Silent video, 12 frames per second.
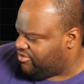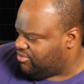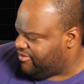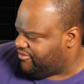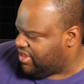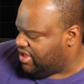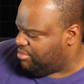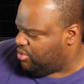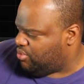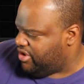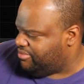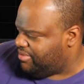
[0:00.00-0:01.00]
That's red flag,
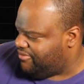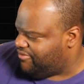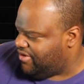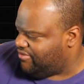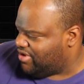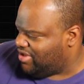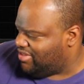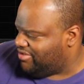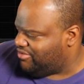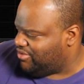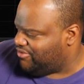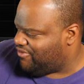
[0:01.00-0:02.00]
but red's my favorite
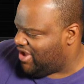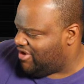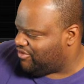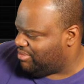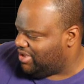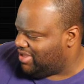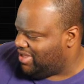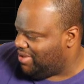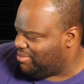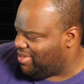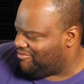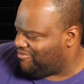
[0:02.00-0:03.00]
color, so it's fine for me.
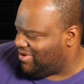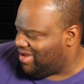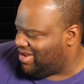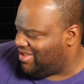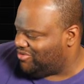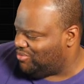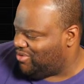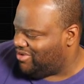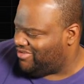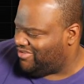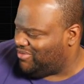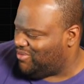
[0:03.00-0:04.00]

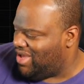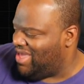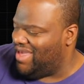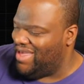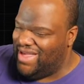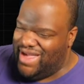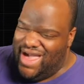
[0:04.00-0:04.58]
witches away.